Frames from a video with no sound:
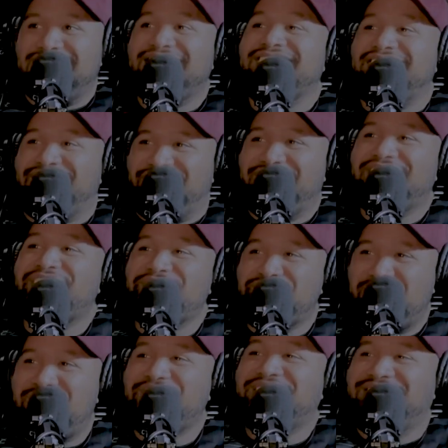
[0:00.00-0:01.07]
Korean
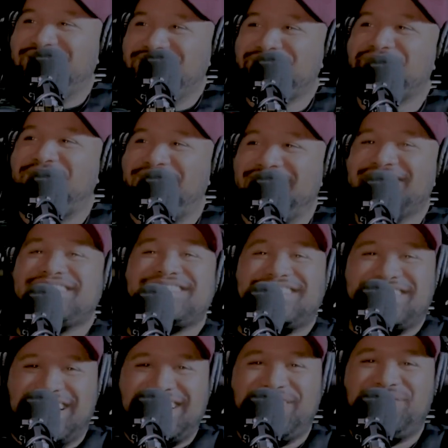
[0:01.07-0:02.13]
barbecue spot,
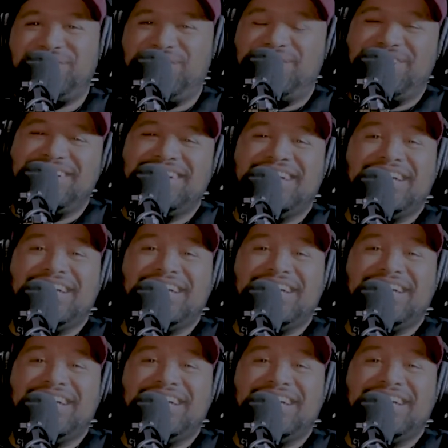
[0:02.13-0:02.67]
2nd floor.